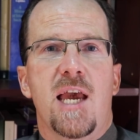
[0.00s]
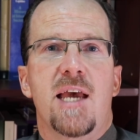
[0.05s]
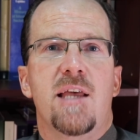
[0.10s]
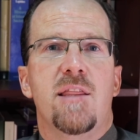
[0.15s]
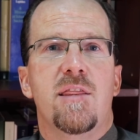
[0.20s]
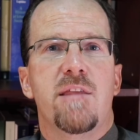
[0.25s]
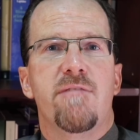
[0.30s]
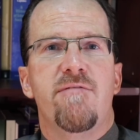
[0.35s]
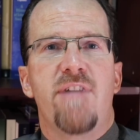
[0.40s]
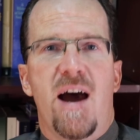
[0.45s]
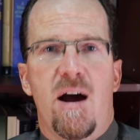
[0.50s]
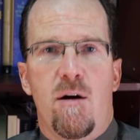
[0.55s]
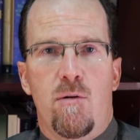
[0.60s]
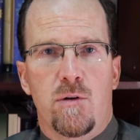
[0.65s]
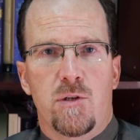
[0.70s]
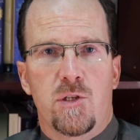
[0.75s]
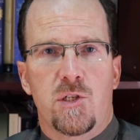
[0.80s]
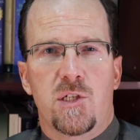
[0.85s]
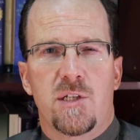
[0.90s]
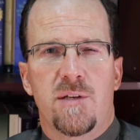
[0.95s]
and the
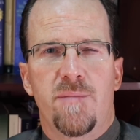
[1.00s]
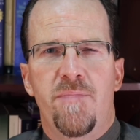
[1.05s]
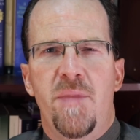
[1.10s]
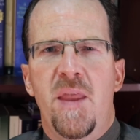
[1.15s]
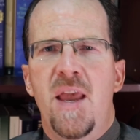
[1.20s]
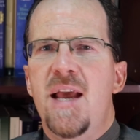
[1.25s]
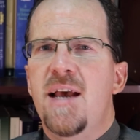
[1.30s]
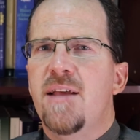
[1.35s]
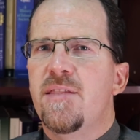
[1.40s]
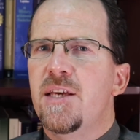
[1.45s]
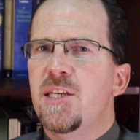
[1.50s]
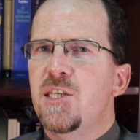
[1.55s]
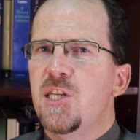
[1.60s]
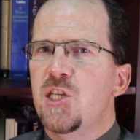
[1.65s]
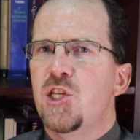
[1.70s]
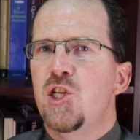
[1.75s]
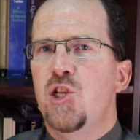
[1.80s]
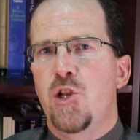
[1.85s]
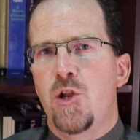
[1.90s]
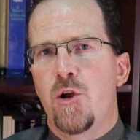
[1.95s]
vowels? This
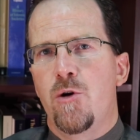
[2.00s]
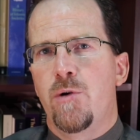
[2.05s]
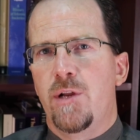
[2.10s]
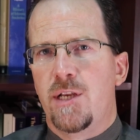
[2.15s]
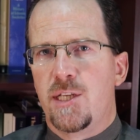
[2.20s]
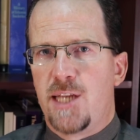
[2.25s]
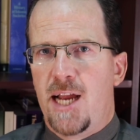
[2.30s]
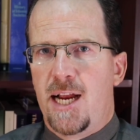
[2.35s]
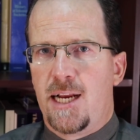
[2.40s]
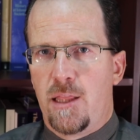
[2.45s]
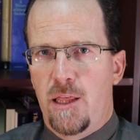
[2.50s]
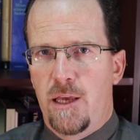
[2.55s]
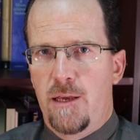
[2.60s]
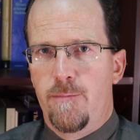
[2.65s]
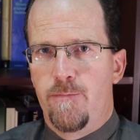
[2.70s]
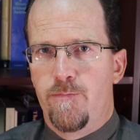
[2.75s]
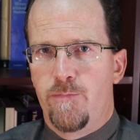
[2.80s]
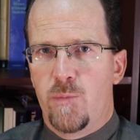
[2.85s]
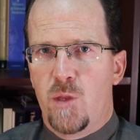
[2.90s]
isn't known exactly.